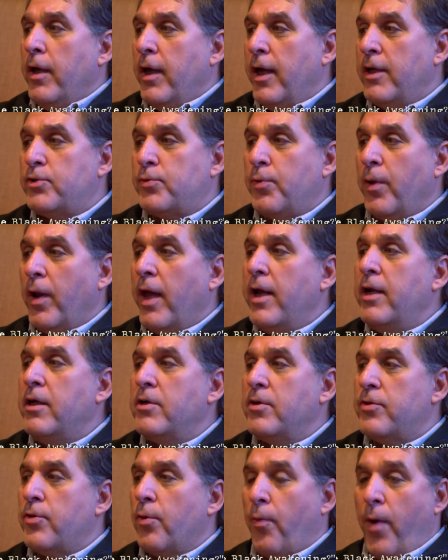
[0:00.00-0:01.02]
It's related
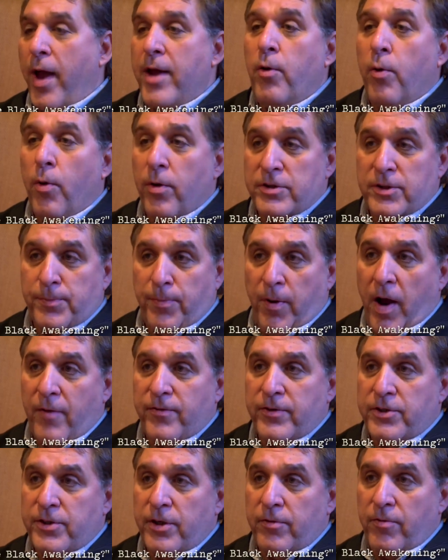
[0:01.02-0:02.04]
to the red horse
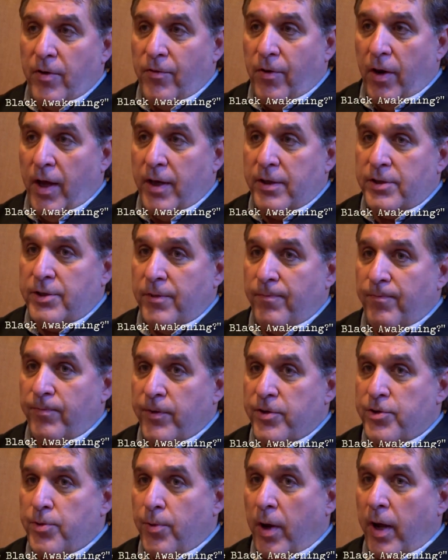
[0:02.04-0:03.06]
prophecy in Revelation.
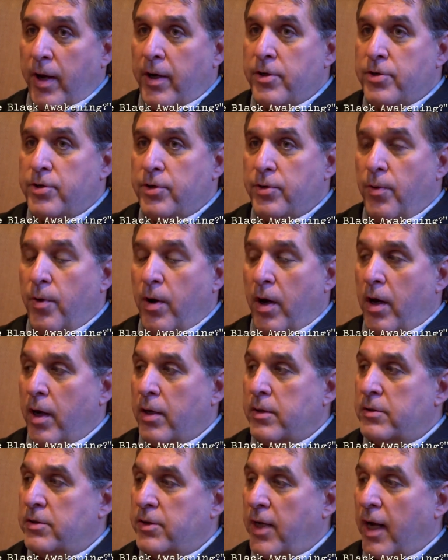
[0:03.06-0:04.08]
It's related
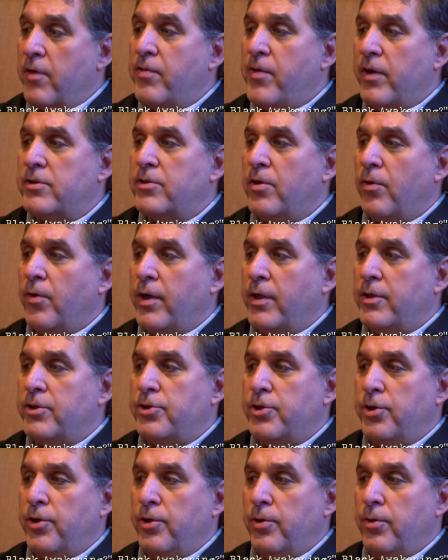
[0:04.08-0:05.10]
to 2 Thessalonians
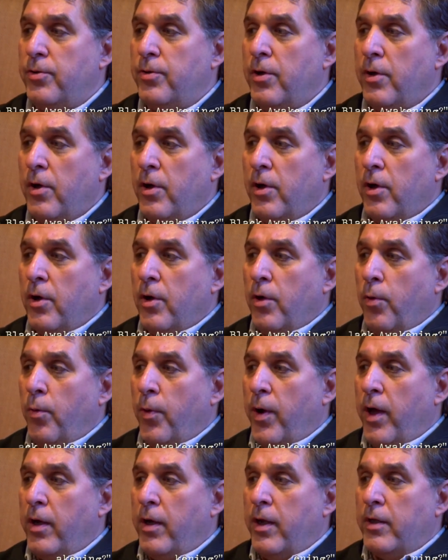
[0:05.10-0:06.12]
2
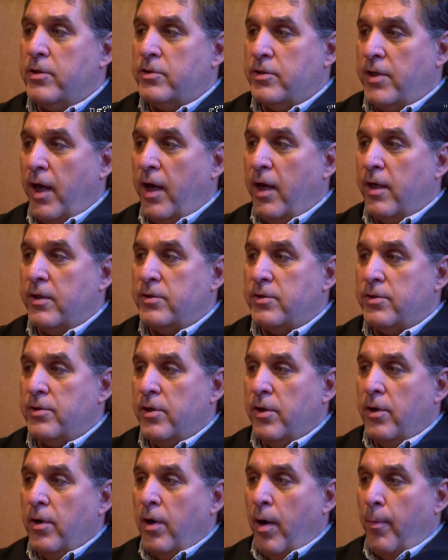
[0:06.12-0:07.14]
when it says
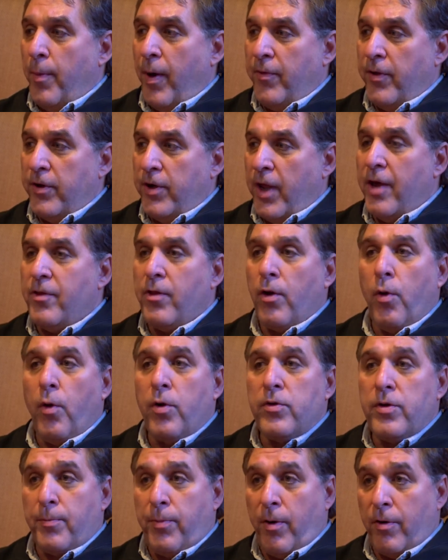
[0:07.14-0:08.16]
about the day of the
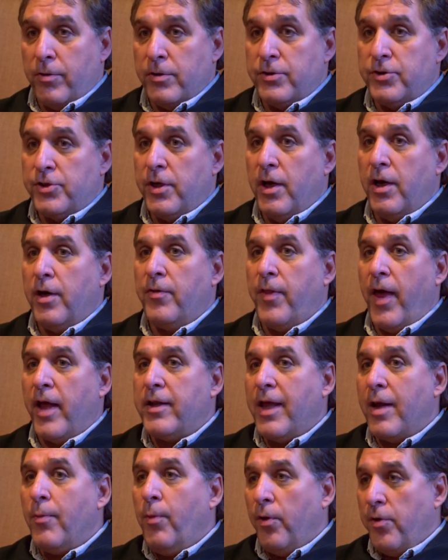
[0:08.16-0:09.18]
Lord, the parousia. That
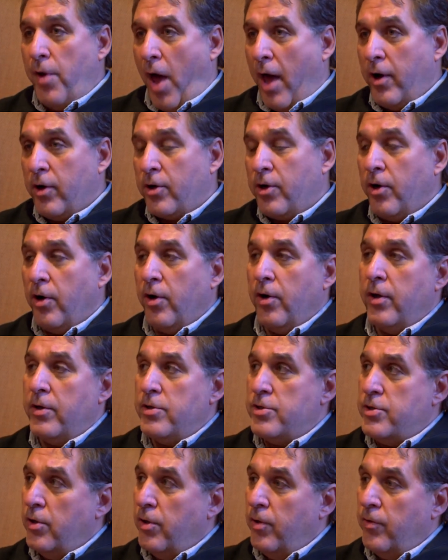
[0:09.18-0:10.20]
day will not occur
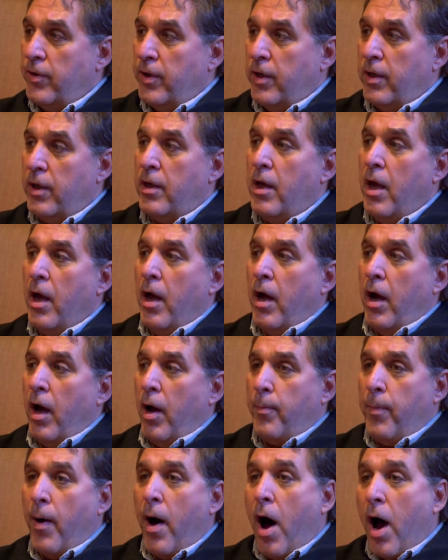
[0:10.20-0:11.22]
until the
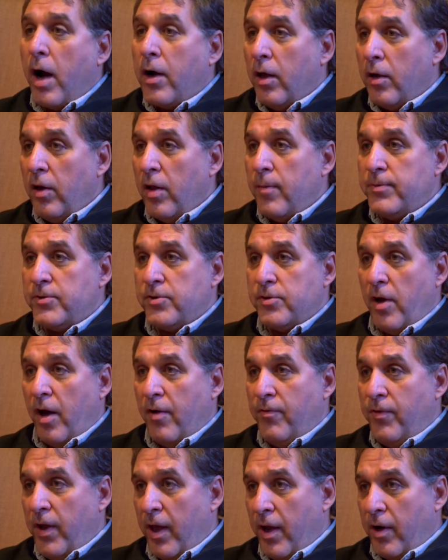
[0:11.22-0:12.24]
apocalypse
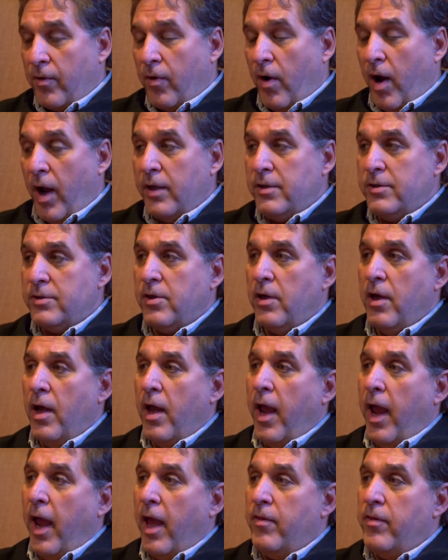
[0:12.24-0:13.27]
of the Antichrist
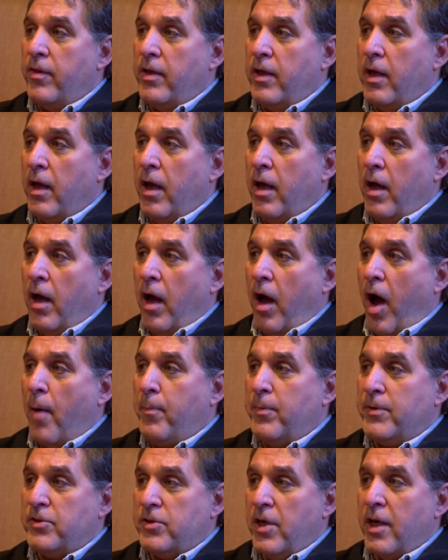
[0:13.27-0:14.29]
and the
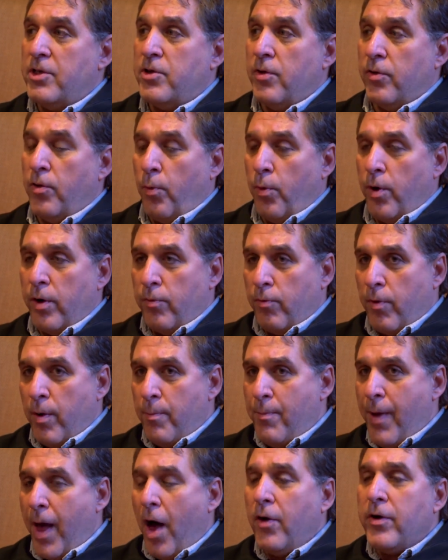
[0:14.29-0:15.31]
apostasia, the word
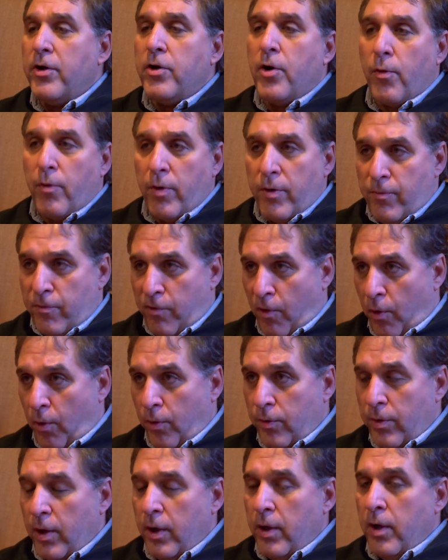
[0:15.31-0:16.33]
rebellion or
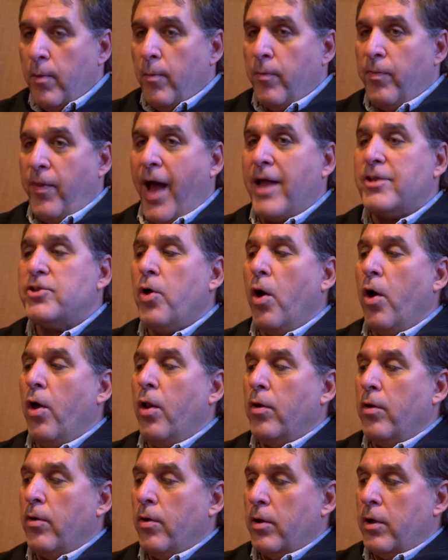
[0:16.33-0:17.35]
revolt. That's
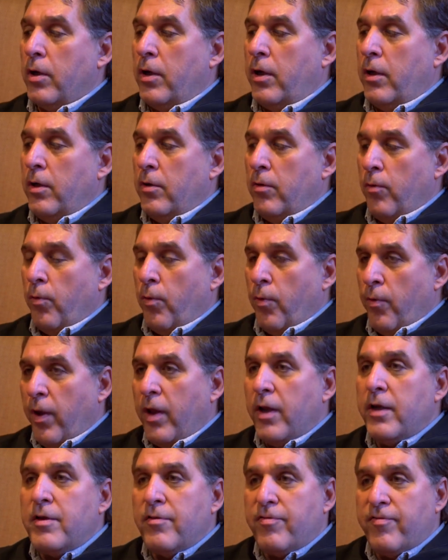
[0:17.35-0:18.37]
all
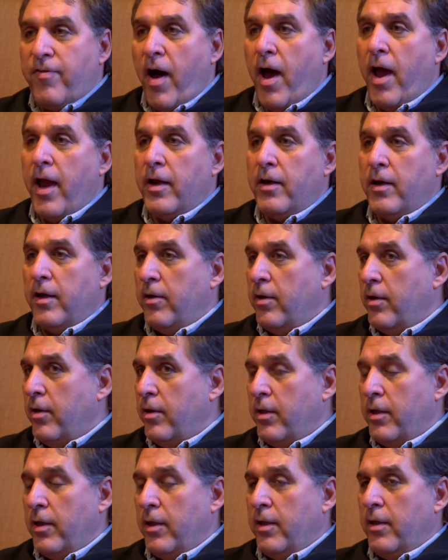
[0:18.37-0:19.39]
really defined
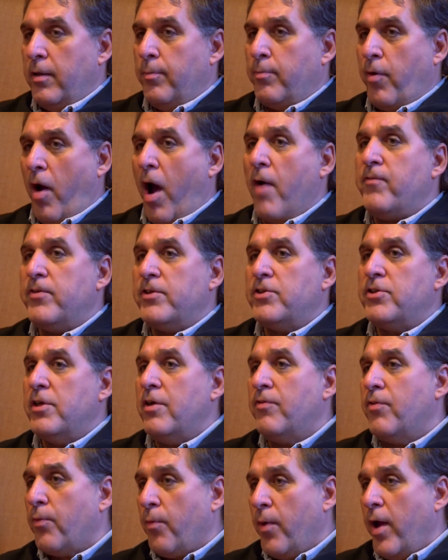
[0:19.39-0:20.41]
in the prophecy
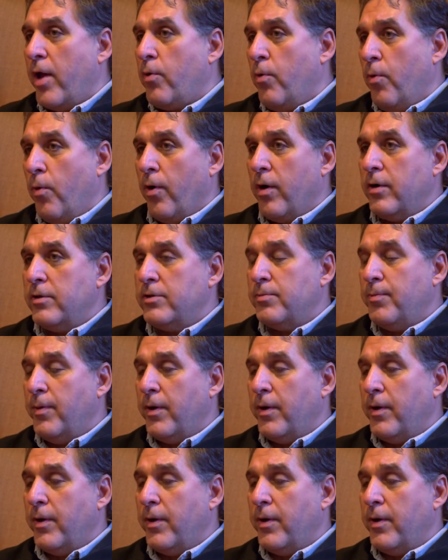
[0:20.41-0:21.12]
of the red horse.